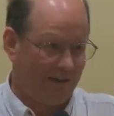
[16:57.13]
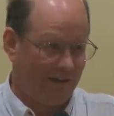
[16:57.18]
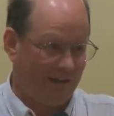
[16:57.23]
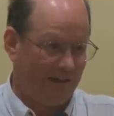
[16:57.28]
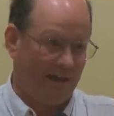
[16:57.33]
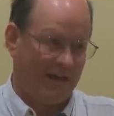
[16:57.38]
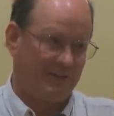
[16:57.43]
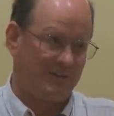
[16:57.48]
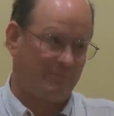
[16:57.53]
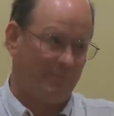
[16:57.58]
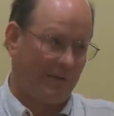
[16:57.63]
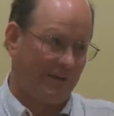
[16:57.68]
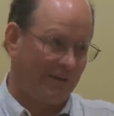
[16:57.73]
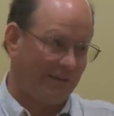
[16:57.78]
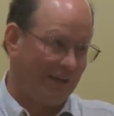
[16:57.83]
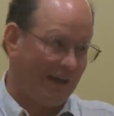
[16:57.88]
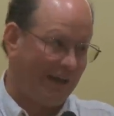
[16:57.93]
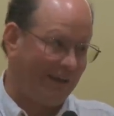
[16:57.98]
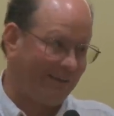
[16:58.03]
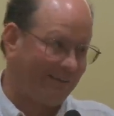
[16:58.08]
And I spend a
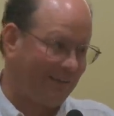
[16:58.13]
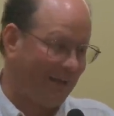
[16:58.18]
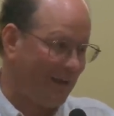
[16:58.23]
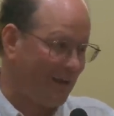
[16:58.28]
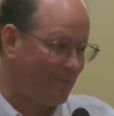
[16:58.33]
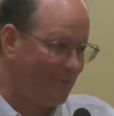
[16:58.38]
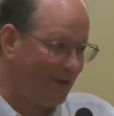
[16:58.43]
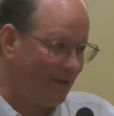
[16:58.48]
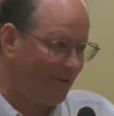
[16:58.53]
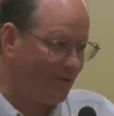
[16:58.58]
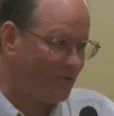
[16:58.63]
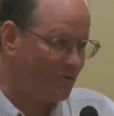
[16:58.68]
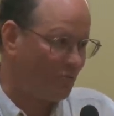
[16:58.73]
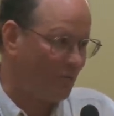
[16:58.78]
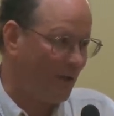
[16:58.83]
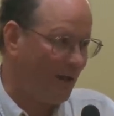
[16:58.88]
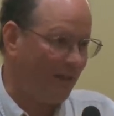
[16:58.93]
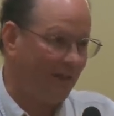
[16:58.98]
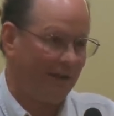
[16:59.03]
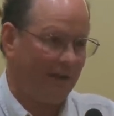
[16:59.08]
lot of time there as
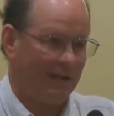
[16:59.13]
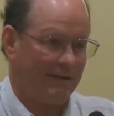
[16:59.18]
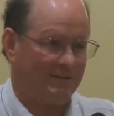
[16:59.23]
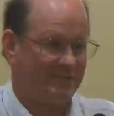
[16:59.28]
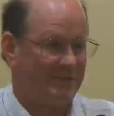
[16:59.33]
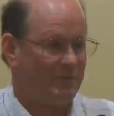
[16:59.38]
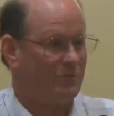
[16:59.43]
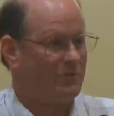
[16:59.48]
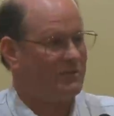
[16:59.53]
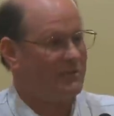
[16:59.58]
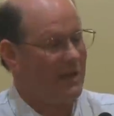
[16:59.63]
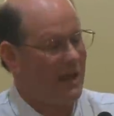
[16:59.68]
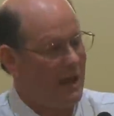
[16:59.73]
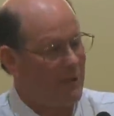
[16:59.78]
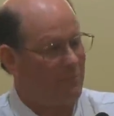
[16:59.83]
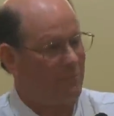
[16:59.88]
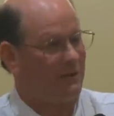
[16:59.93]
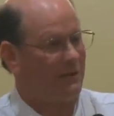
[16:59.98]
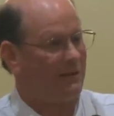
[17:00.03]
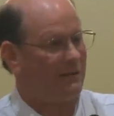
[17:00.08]
well, and I see what's
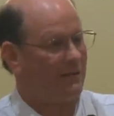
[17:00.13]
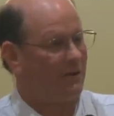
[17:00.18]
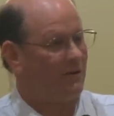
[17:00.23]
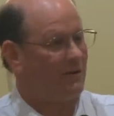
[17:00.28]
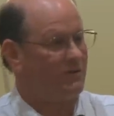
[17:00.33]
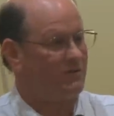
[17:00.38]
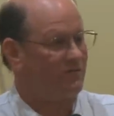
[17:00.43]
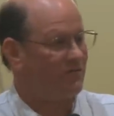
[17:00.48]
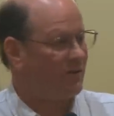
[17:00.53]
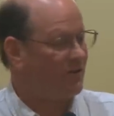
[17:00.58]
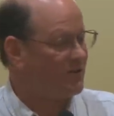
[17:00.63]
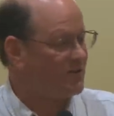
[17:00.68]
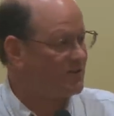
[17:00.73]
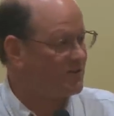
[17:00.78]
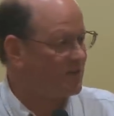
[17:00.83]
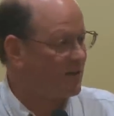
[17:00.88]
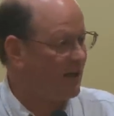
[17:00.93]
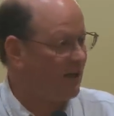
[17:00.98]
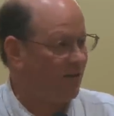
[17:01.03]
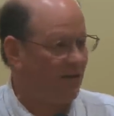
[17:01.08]
happening there, and it's very
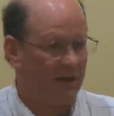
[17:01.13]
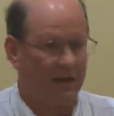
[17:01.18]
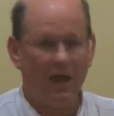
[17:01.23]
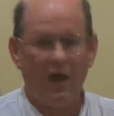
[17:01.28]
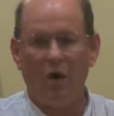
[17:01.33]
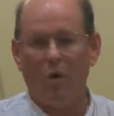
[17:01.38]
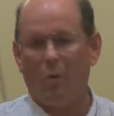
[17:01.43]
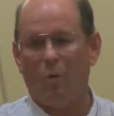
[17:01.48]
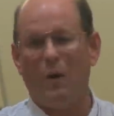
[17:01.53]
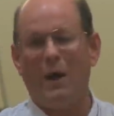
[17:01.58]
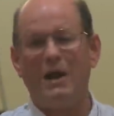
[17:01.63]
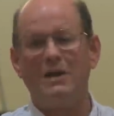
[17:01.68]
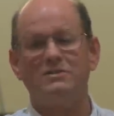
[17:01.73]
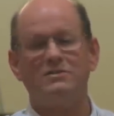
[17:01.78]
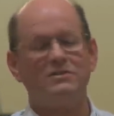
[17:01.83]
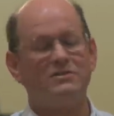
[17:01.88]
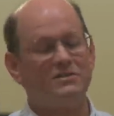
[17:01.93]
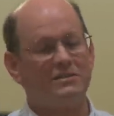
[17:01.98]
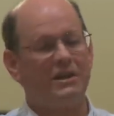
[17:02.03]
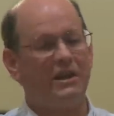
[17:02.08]
scary. Why is
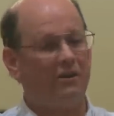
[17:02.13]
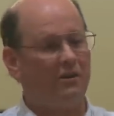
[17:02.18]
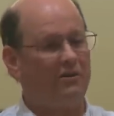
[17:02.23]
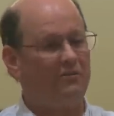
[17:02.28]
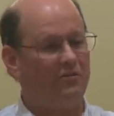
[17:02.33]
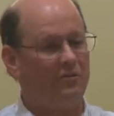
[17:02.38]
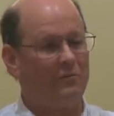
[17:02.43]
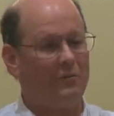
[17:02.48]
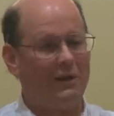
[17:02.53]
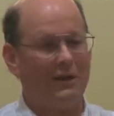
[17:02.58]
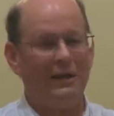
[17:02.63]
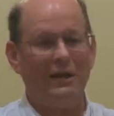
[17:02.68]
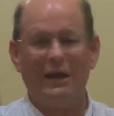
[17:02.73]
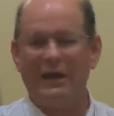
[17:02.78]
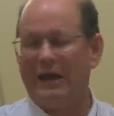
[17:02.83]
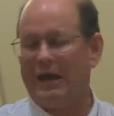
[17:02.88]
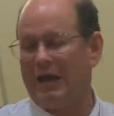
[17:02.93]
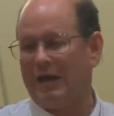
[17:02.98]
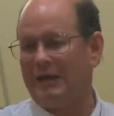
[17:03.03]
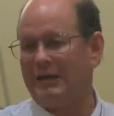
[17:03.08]
it scary for me?
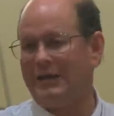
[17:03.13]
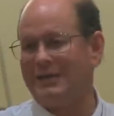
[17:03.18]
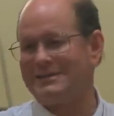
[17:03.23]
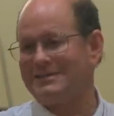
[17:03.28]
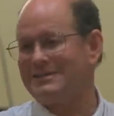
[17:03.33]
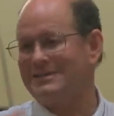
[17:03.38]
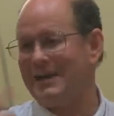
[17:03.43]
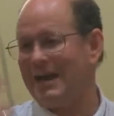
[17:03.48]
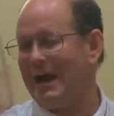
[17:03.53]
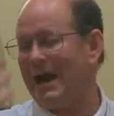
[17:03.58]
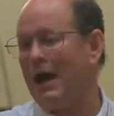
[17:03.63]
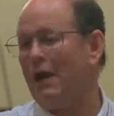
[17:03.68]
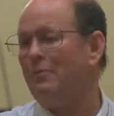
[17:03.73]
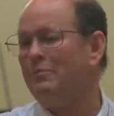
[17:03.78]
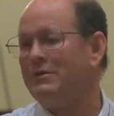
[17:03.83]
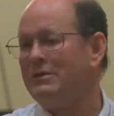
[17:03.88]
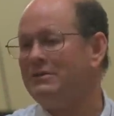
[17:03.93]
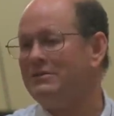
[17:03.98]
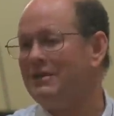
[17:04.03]
It's not, I'll be